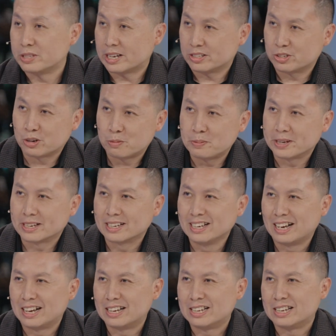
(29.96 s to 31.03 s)
that topic,
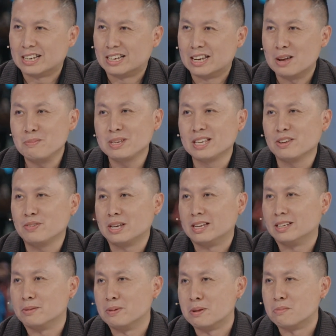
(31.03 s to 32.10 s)
uh, let me give a
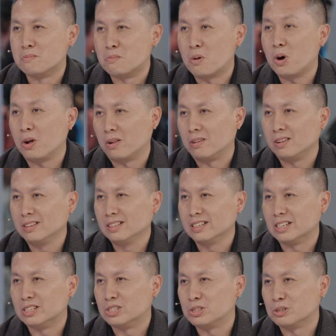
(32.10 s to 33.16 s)
little bit more
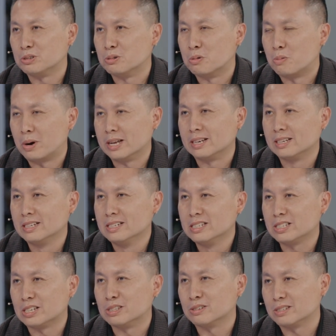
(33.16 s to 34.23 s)
into what
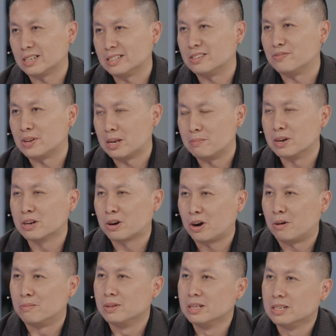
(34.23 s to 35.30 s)
Sentosa Development
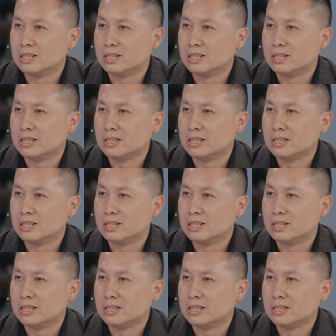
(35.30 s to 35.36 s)
Corp